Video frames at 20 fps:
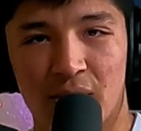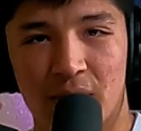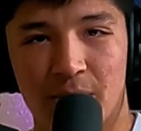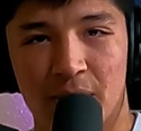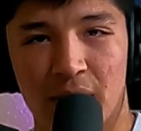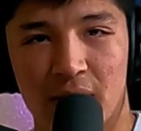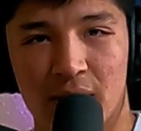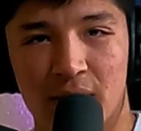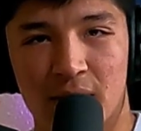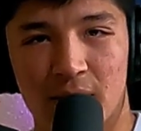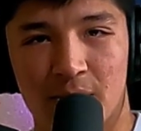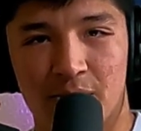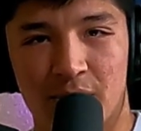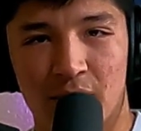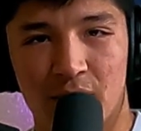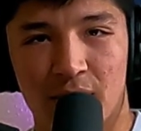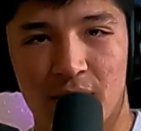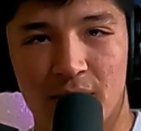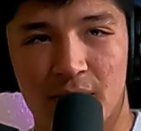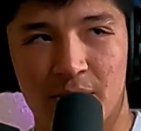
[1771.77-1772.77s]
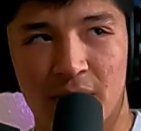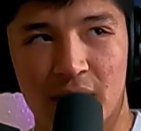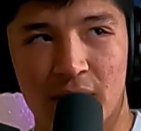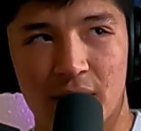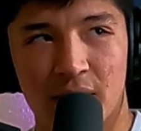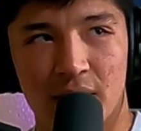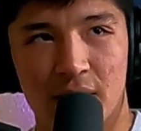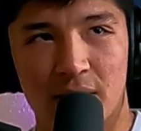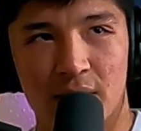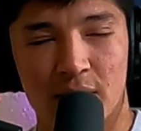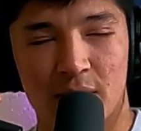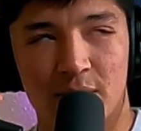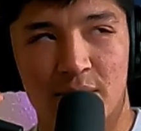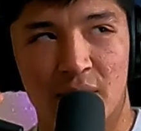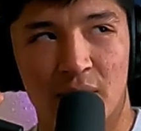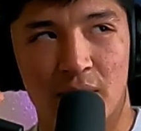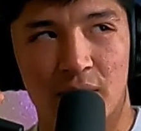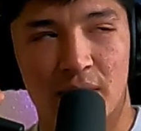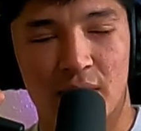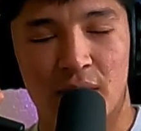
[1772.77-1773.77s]
the pelic bird pelican
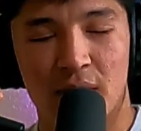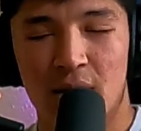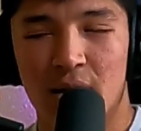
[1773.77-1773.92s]
bird